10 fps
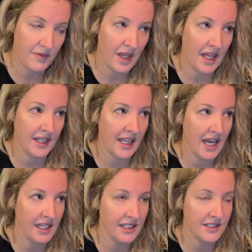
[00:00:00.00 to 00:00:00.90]
and
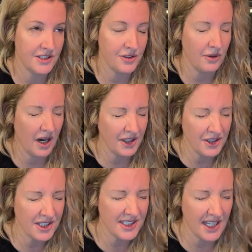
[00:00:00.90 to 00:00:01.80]
that is to
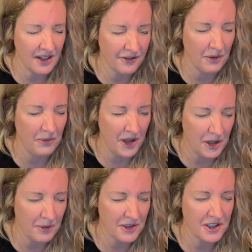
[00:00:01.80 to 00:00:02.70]
understand from their
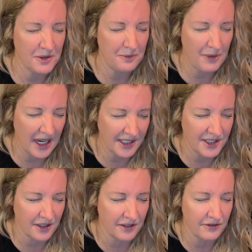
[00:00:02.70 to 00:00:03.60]

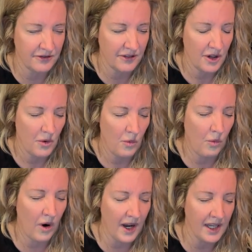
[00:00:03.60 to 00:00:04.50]
perspective
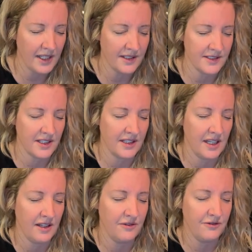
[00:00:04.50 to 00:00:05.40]
why it is that
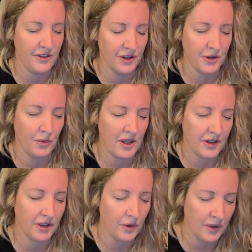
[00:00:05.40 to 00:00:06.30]
they feel the way they're
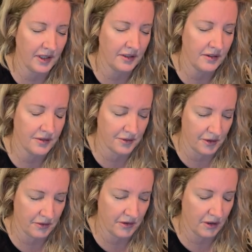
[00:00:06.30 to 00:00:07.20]
going
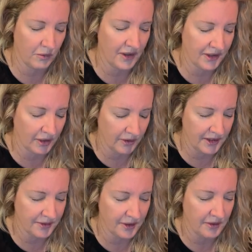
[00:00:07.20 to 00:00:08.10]
through, or what they're going
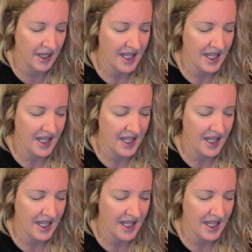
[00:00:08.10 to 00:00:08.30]
through.